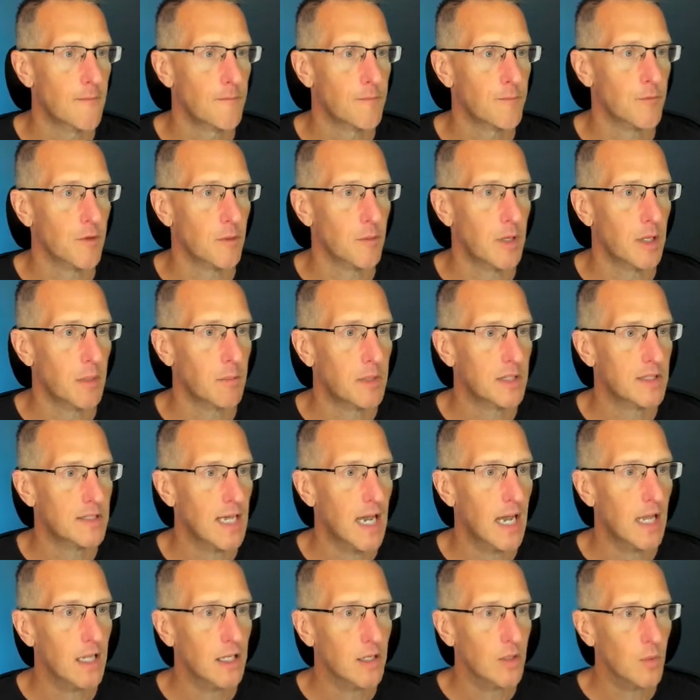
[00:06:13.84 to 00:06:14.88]
from a
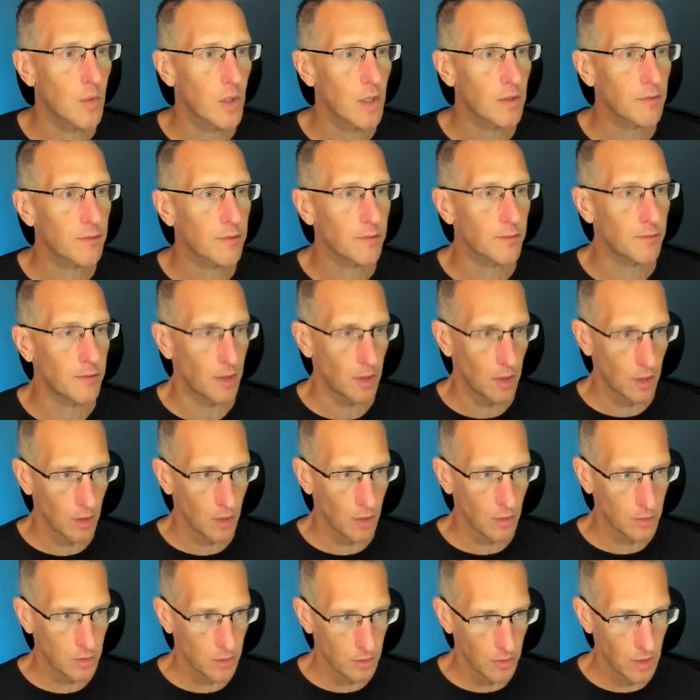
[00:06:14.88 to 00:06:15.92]
metallic
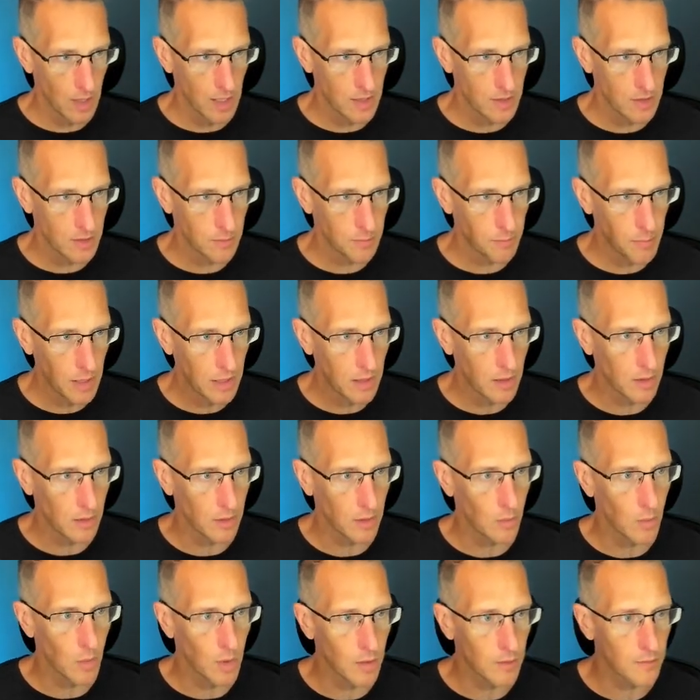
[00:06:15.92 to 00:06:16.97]
workflow to a
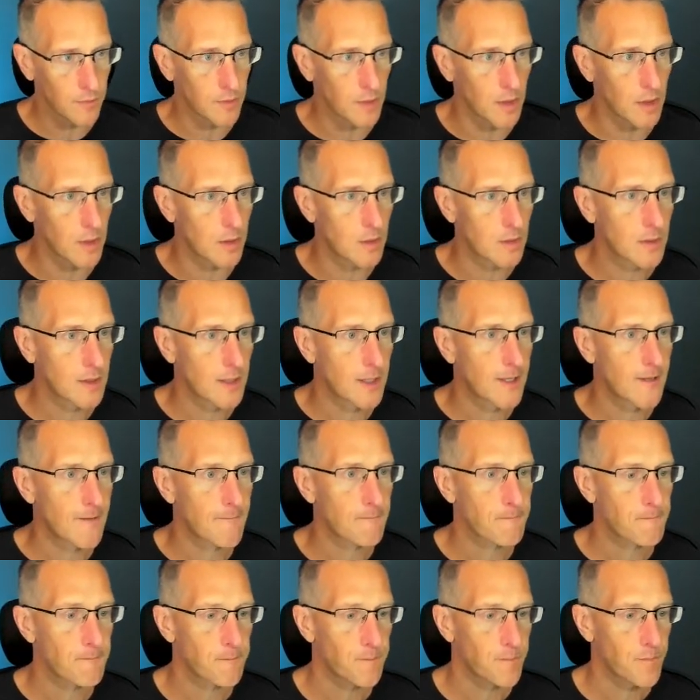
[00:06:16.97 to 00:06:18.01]
specular workflow.
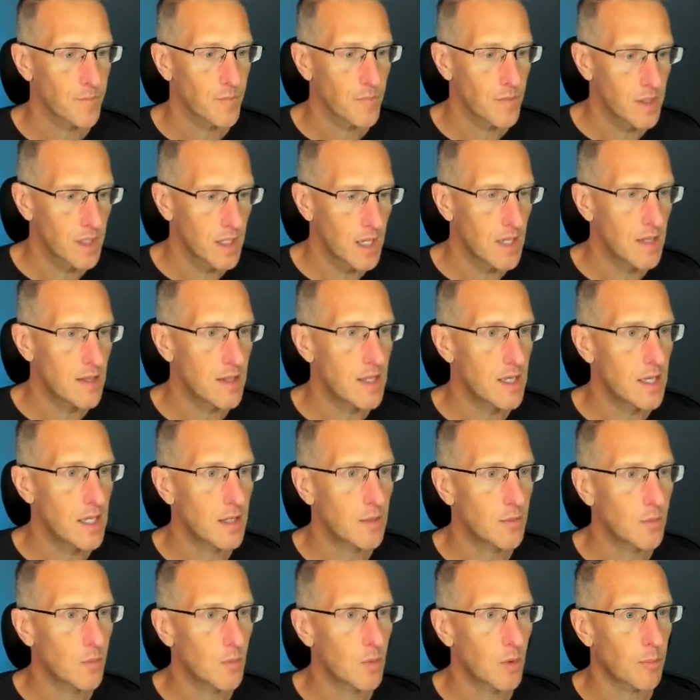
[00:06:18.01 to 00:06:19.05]
And
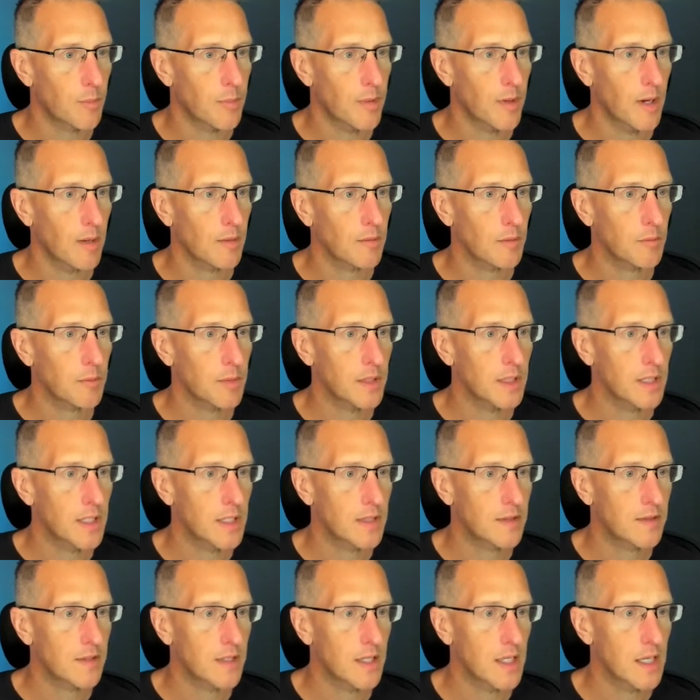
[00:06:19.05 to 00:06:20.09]
then we'll probably
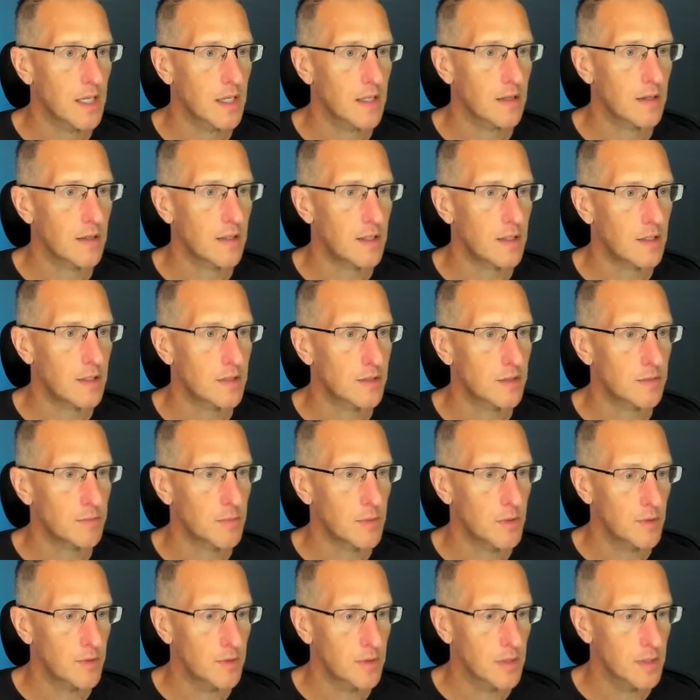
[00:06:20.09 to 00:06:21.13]
take the
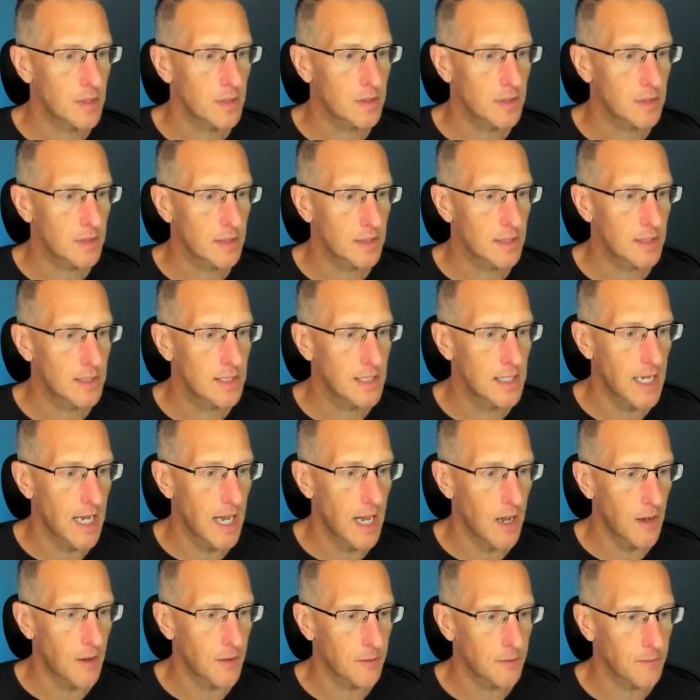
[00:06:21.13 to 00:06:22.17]
smoothness
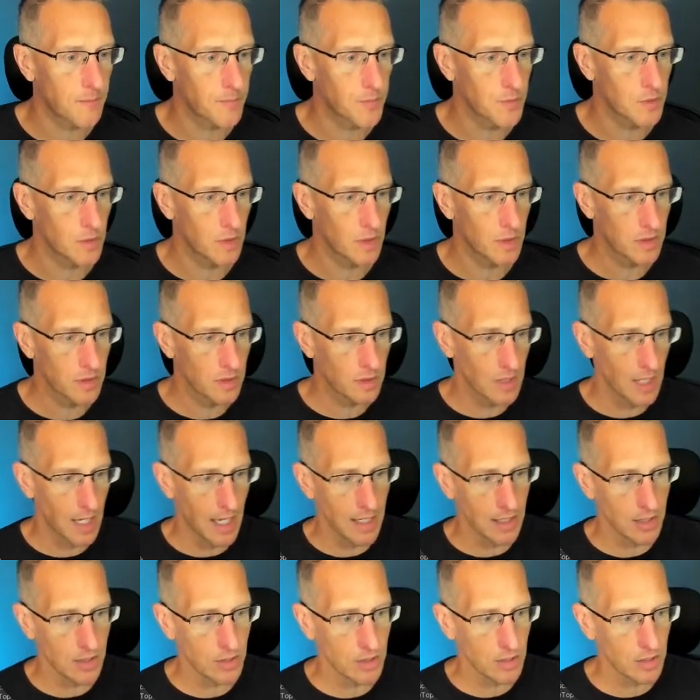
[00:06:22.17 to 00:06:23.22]
down so it's
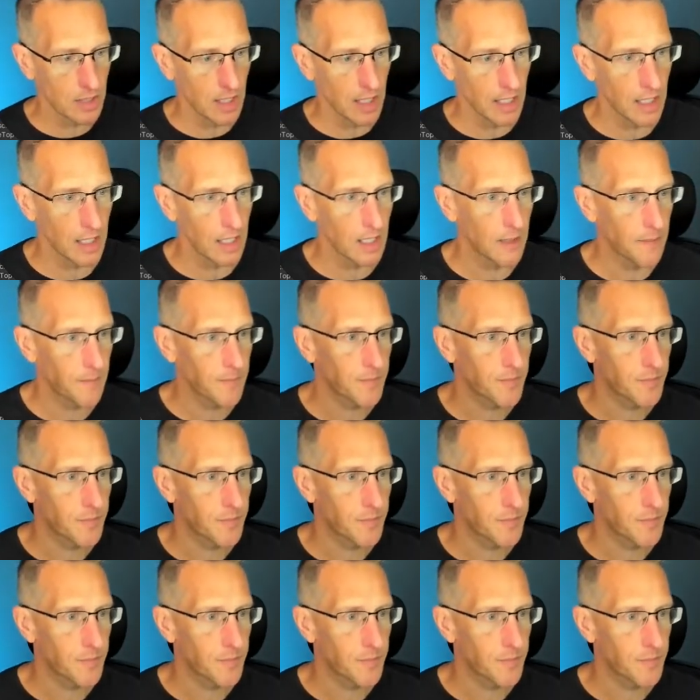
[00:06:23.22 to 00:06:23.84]
not as shiny.